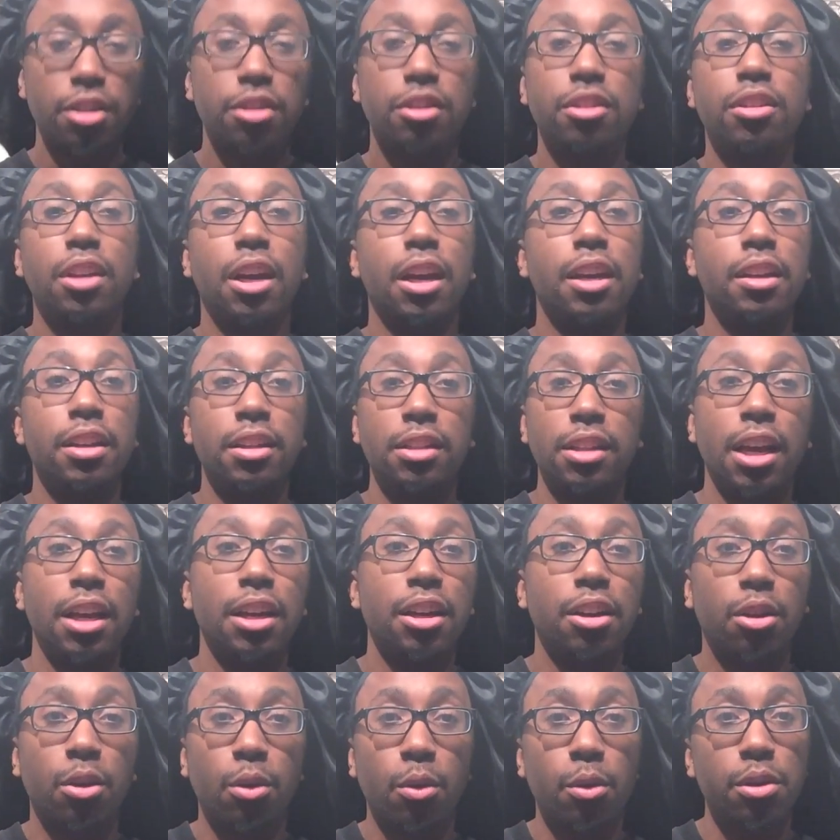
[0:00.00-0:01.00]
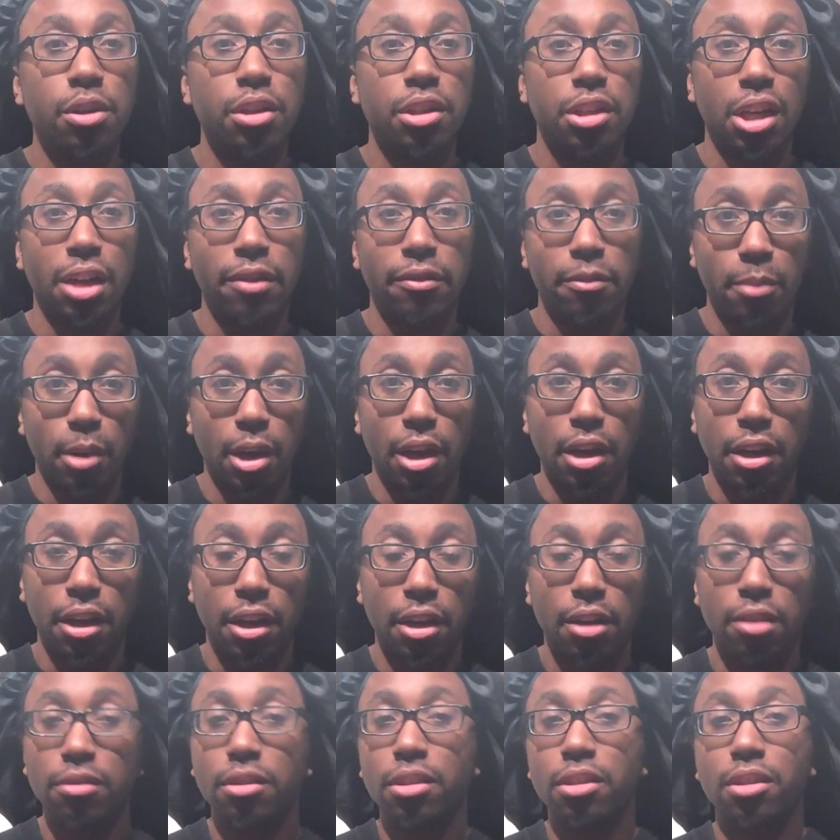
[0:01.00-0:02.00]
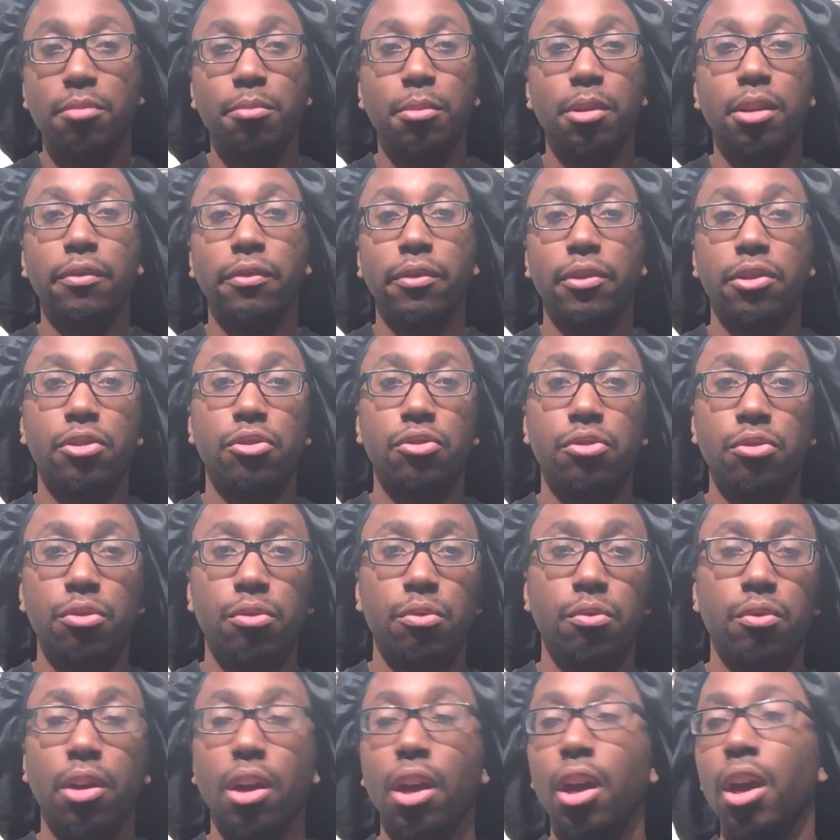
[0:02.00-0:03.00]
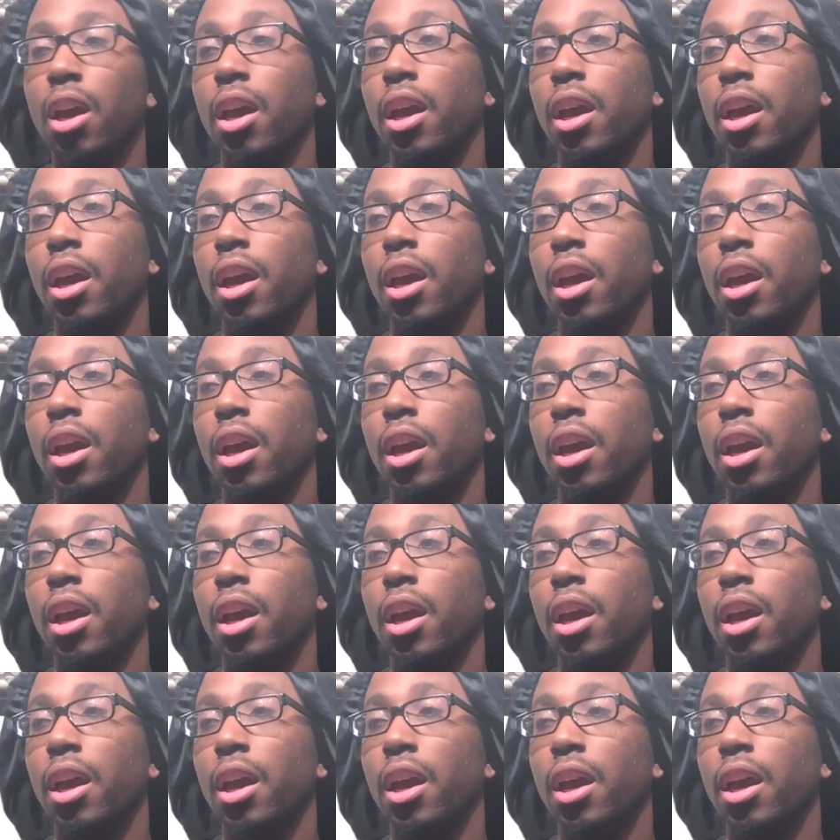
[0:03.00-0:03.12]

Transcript: She's like, it's not in accordance to everybody else. It's the motherfucking truth.